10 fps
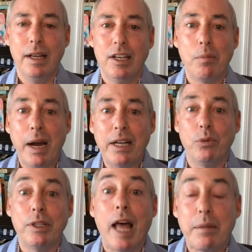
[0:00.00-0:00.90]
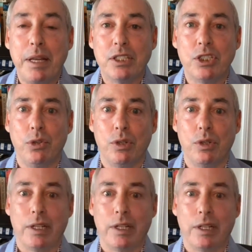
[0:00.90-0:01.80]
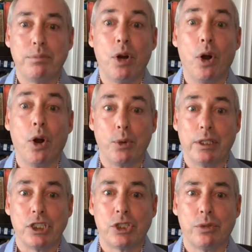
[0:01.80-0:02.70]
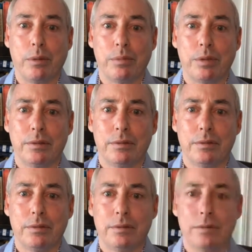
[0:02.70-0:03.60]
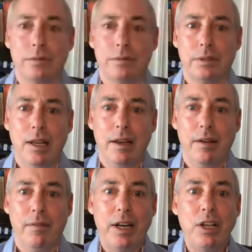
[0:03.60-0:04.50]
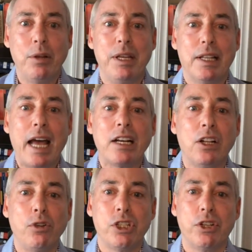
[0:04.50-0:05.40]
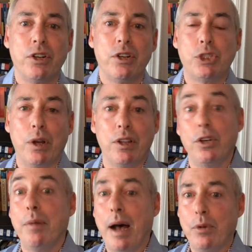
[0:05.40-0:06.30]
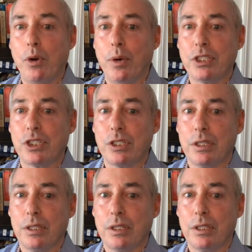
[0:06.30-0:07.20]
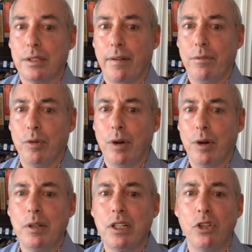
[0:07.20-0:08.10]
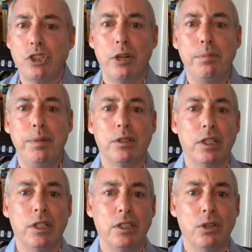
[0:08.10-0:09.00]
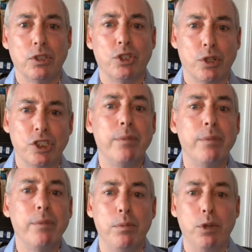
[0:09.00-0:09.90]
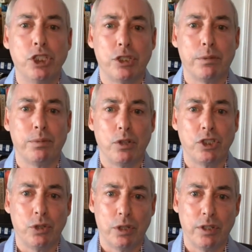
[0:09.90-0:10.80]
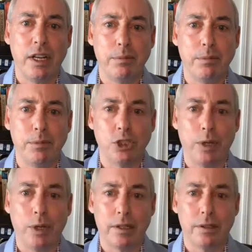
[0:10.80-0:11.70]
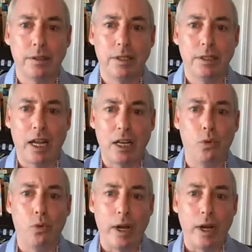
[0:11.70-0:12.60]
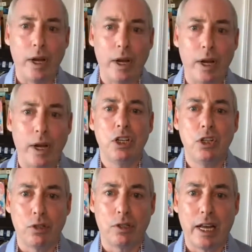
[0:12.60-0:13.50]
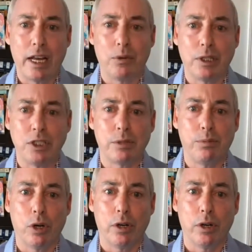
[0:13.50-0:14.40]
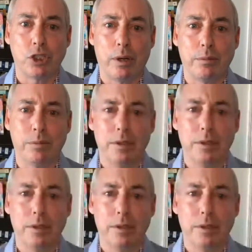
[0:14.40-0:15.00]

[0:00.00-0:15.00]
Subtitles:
Now, Biden will not be as unilaterally pro-Israel as Trump, but he'll be a lot closer to Israel than Obama was, probably closer to Bill Clinton or George W. Bush's approach, sort of an in-between, not quite as unilaterally supportive as Trump,